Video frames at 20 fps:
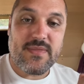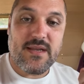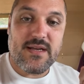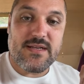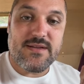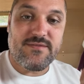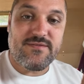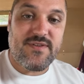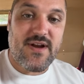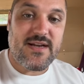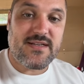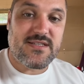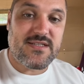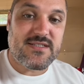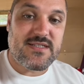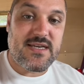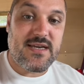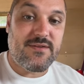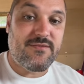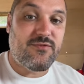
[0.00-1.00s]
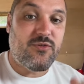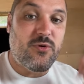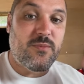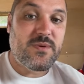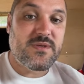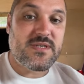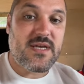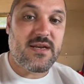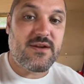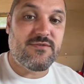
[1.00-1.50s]
factors in
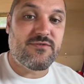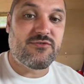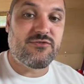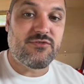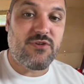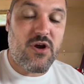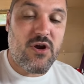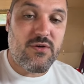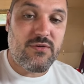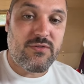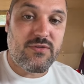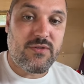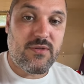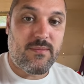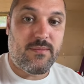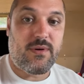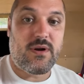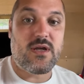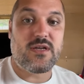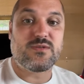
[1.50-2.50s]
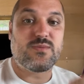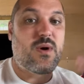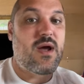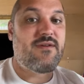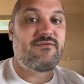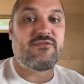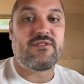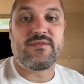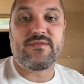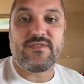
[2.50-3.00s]
4% of growth plus
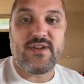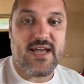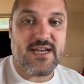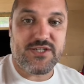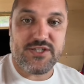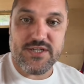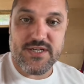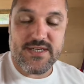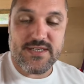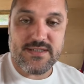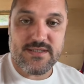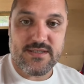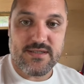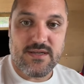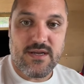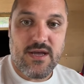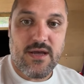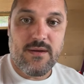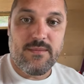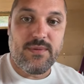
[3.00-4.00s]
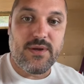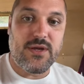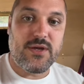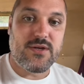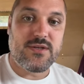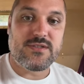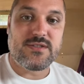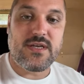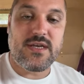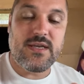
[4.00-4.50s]
whatever inflation is.
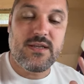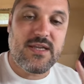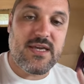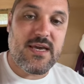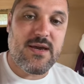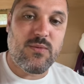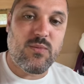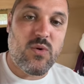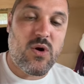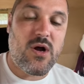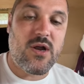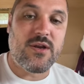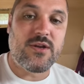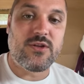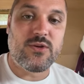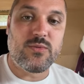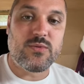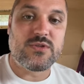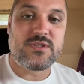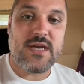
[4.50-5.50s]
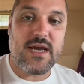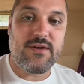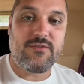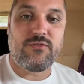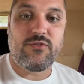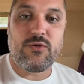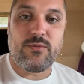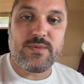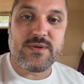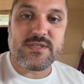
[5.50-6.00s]
Because in year one, you will take
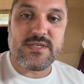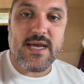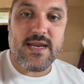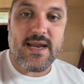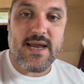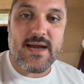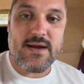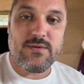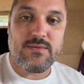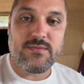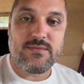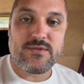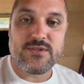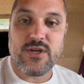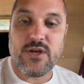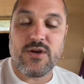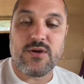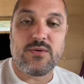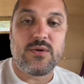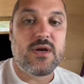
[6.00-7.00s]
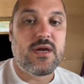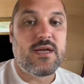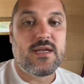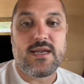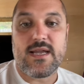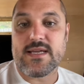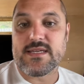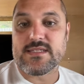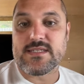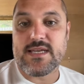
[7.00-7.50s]
4% out. So
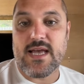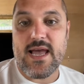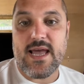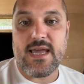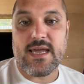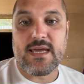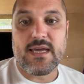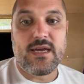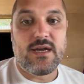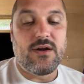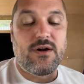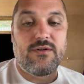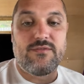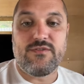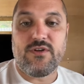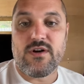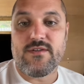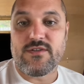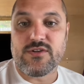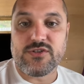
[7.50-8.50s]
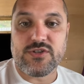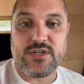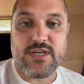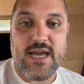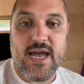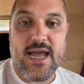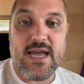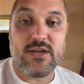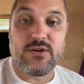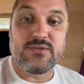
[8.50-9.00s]
let's say on
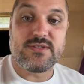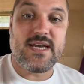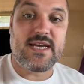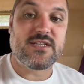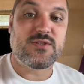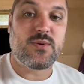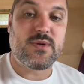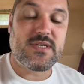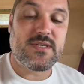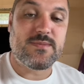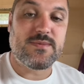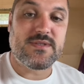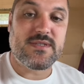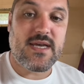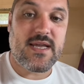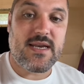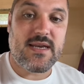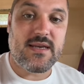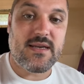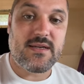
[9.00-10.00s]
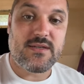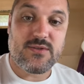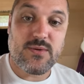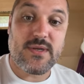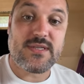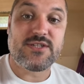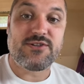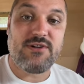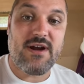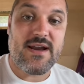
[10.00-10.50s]
500k, you'd take 20%,
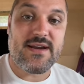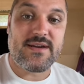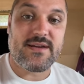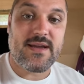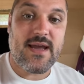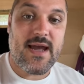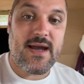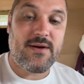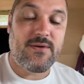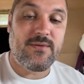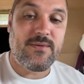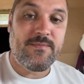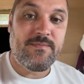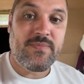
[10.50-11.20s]
20 grand out.